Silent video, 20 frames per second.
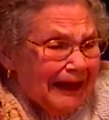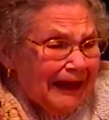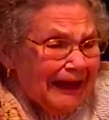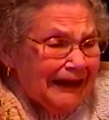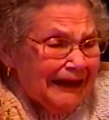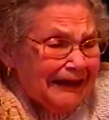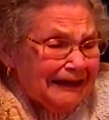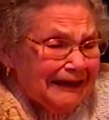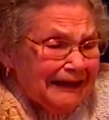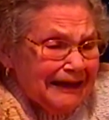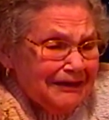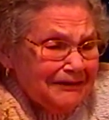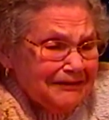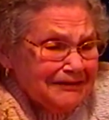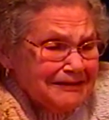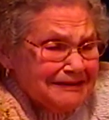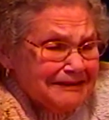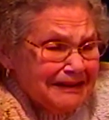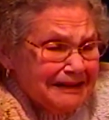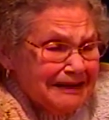and he
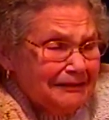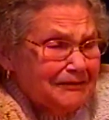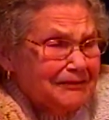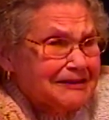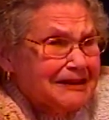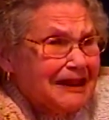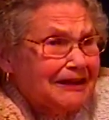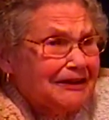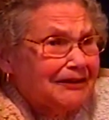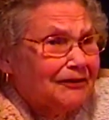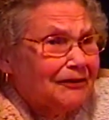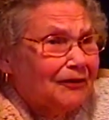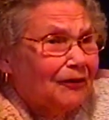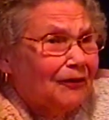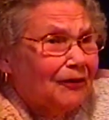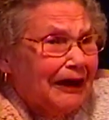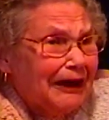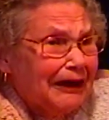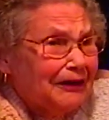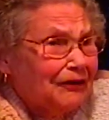was
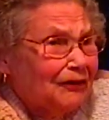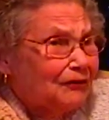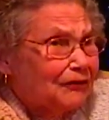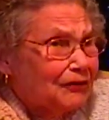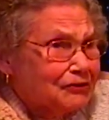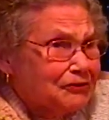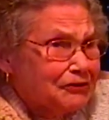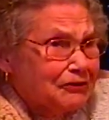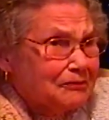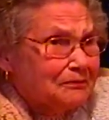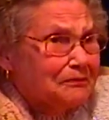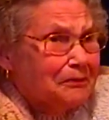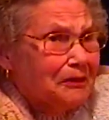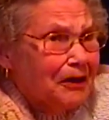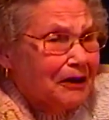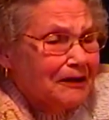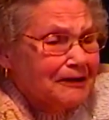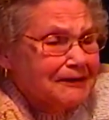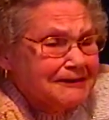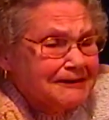head over certain
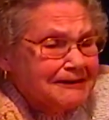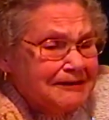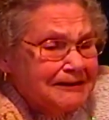parts.